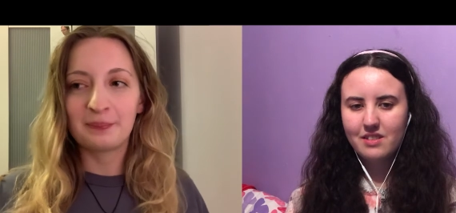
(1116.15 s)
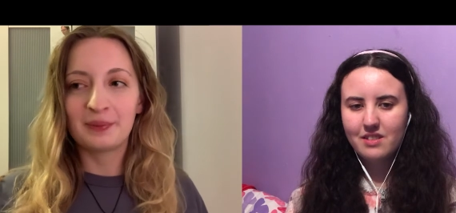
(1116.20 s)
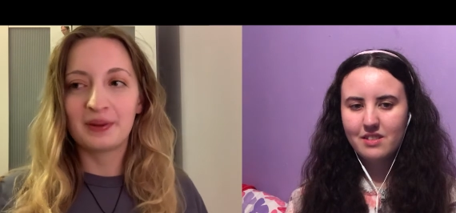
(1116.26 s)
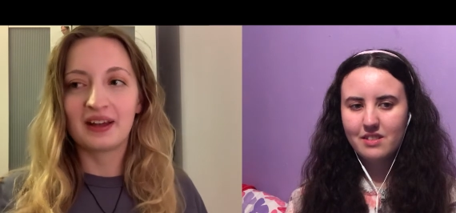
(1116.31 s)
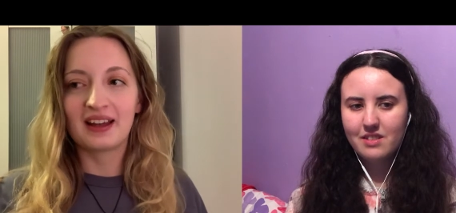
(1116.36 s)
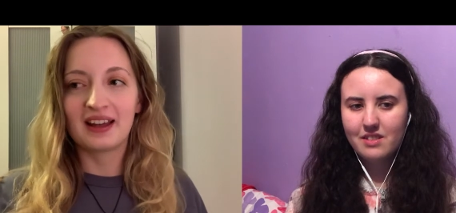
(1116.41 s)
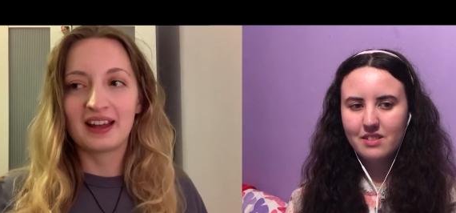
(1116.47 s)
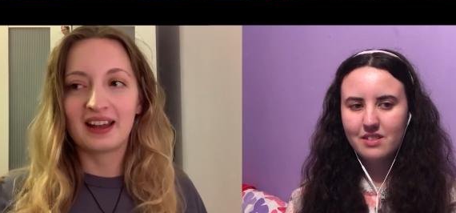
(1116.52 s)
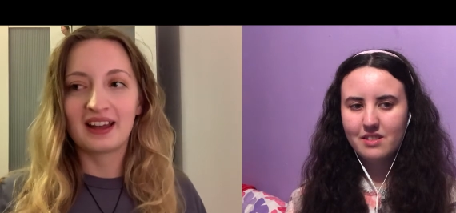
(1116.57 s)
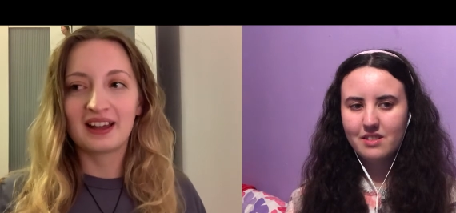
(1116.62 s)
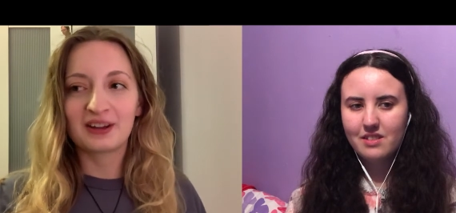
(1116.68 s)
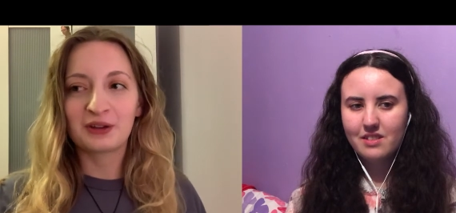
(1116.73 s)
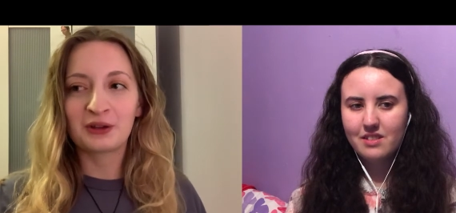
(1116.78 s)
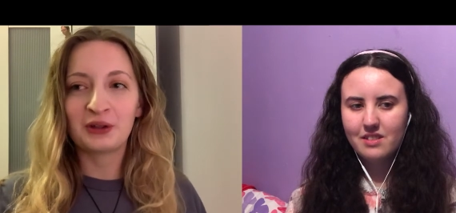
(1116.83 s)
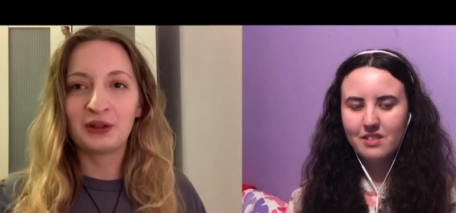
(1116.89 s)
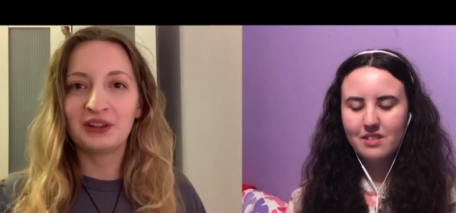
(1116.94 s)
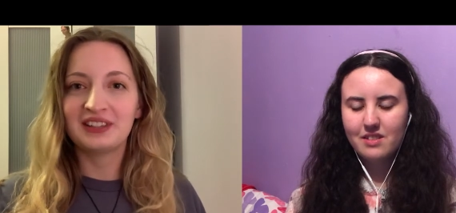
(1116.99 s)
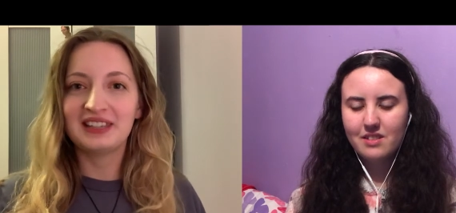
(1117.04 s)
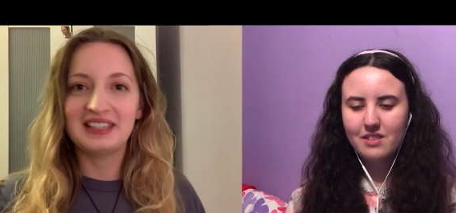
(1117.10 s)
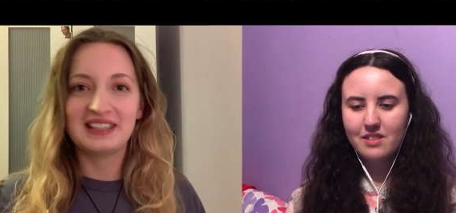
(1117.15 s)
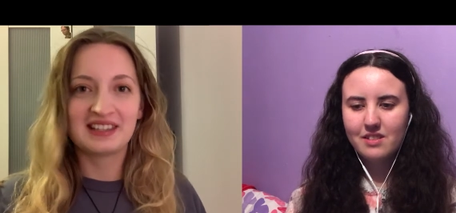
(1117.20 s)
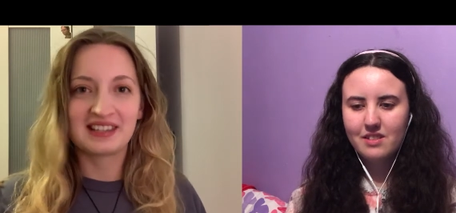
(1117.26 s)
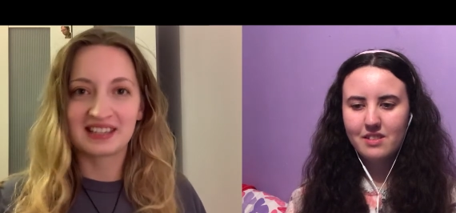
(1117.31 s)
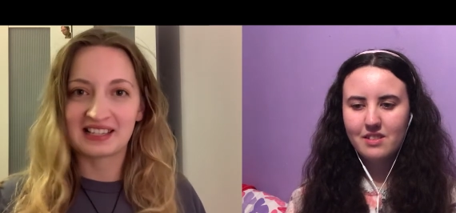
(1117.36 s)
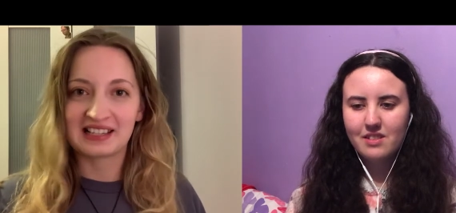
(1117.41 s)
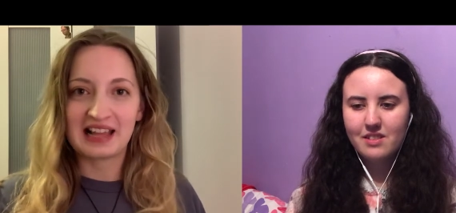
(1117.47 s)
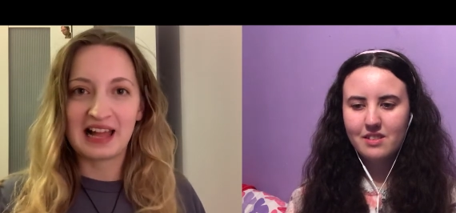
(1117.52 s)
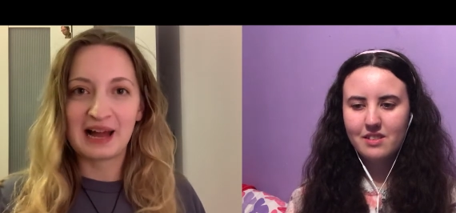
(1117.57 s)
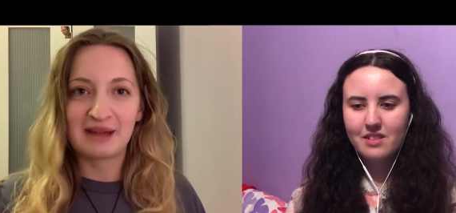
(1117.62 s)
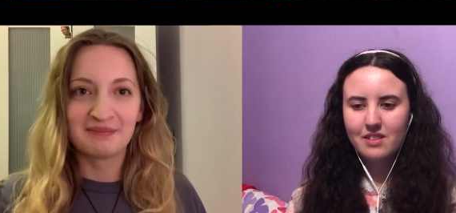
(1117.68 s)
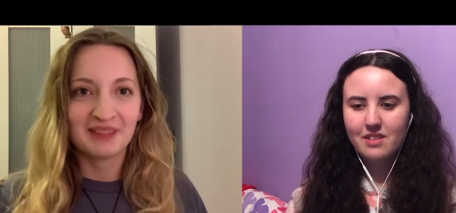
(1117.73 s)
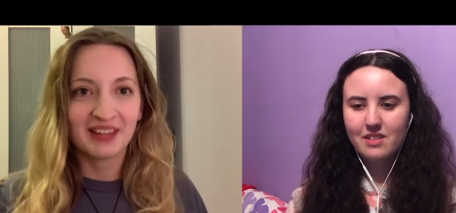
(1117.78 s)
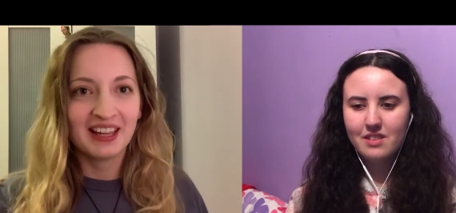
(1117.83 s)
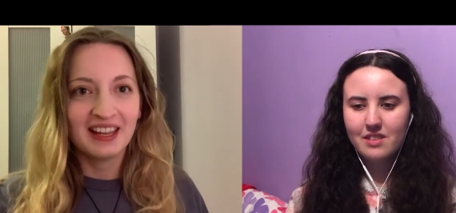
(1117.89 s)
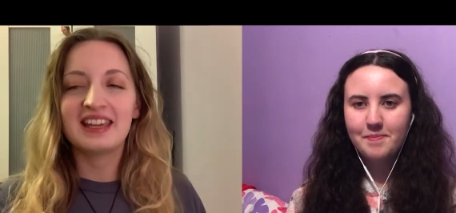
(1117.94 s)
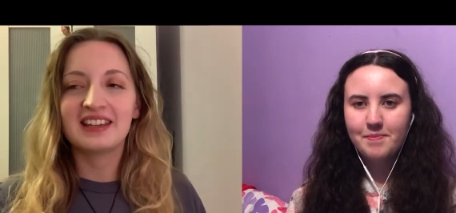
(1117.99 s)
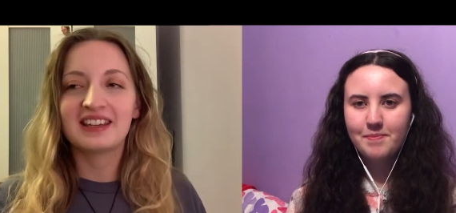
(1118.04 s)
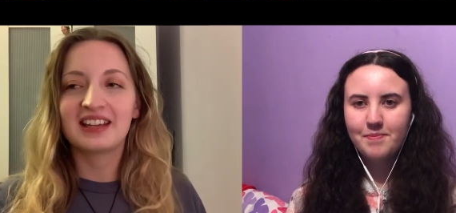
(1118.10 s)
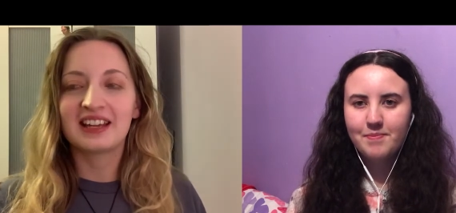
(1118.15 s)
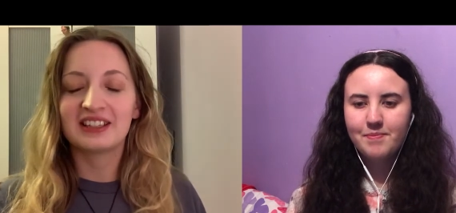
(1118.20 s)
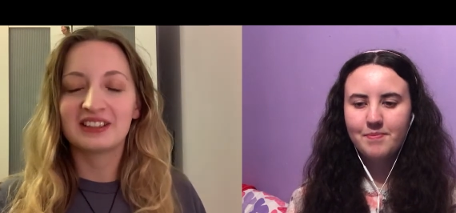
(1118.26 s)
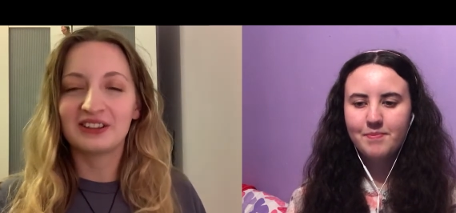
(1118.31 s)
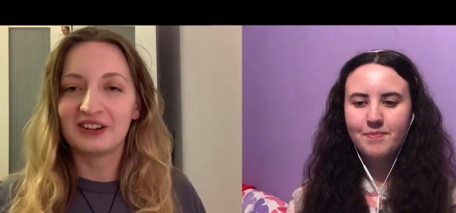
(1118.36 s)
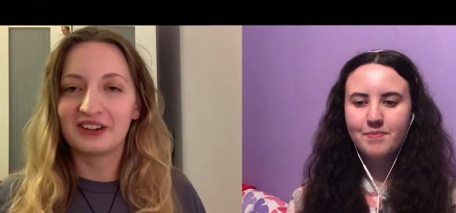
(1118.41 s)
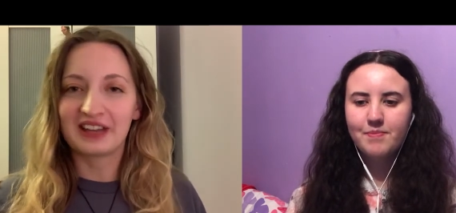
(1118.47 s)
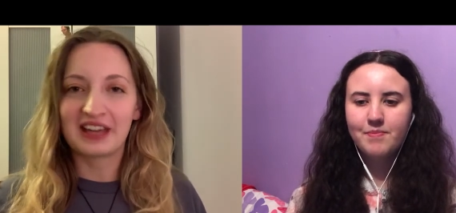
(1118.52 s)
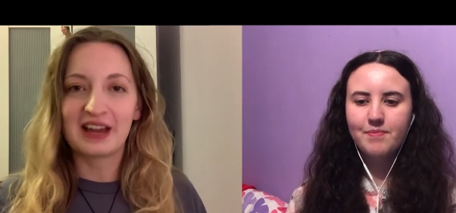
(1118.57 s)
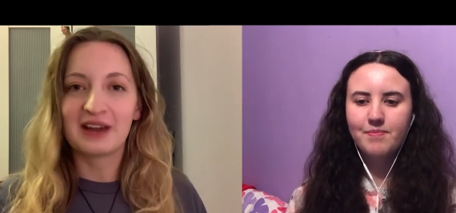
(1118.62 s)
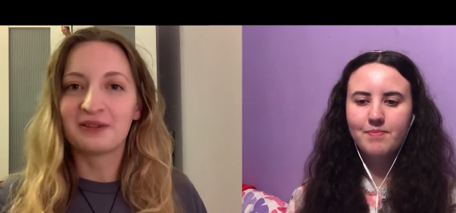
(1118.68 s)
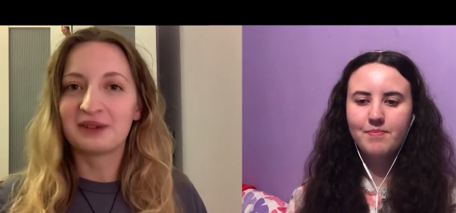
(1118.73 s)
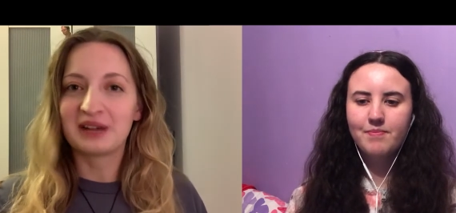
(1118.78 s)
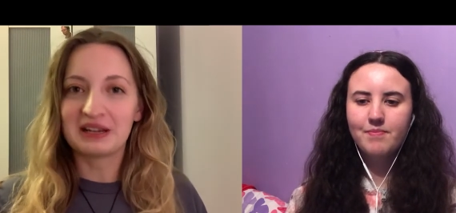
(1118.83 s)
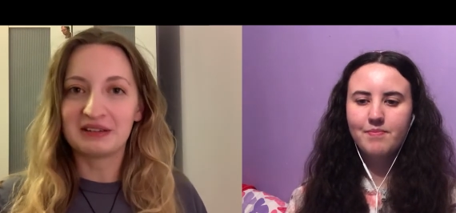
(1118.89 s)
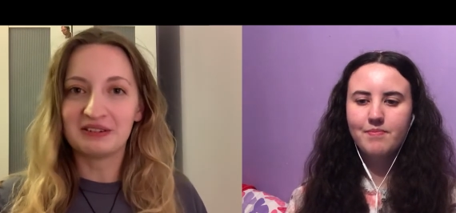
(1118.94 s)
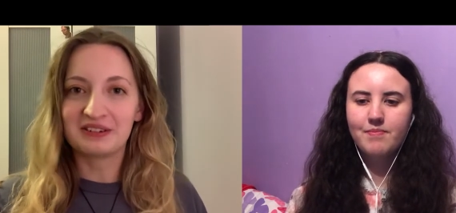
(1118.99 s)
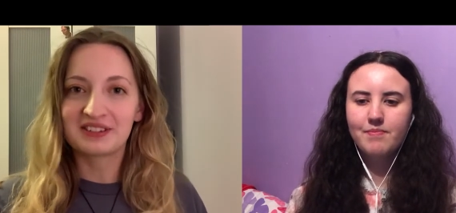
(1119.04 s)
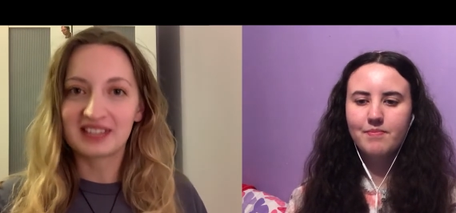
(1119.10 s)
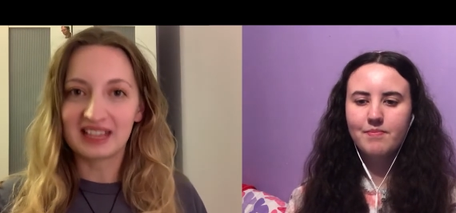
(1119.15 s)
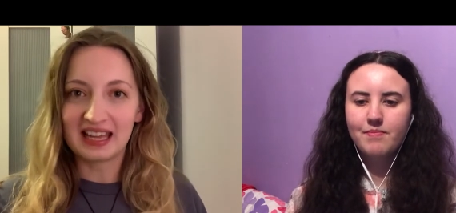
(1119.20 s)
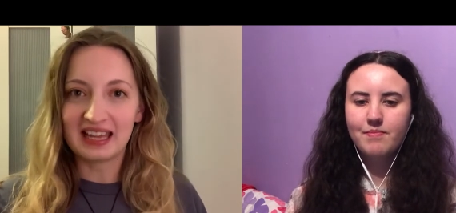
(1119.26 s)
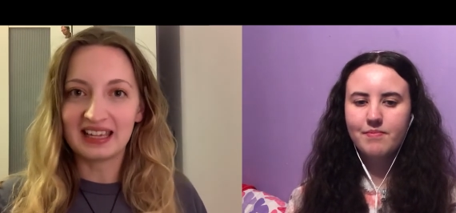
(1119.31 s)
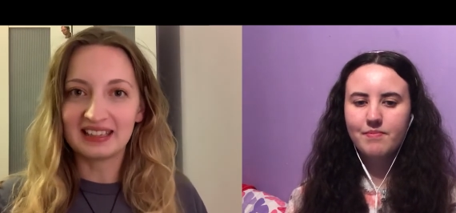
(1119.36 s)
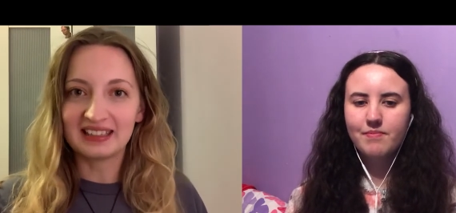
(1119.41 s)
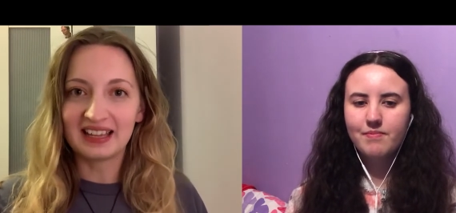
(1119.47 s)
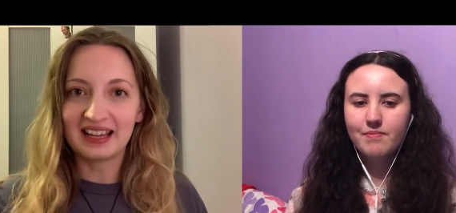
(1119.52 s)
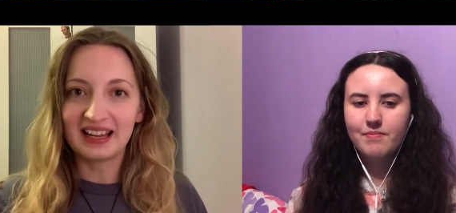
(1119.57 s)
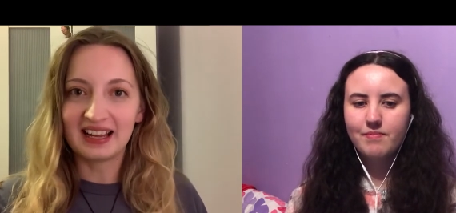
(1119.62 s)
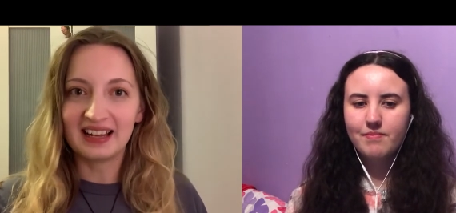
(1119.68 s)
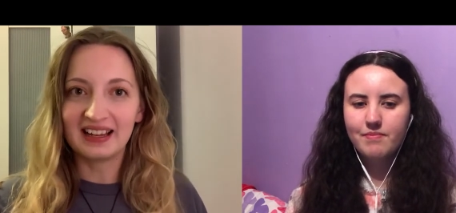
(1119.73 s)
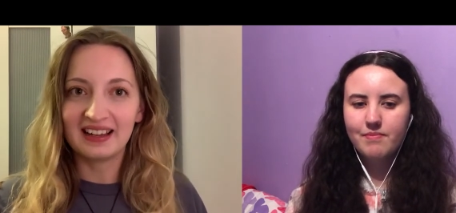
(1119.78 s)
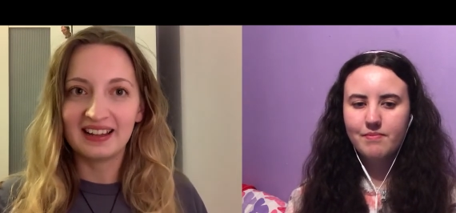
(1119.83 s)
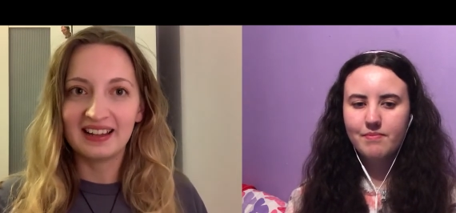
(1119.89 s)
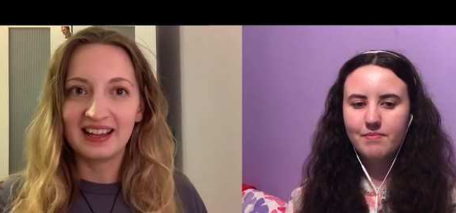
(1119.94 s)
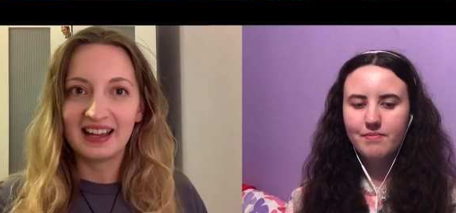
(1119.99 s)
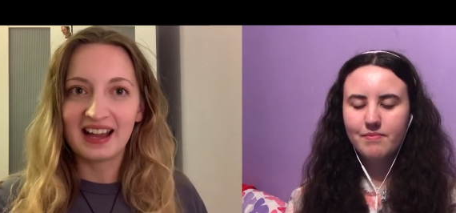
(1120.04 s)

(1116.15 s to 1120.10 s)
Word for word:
Speaker 1: but Connor needs a slap. He cannot get away with saying that.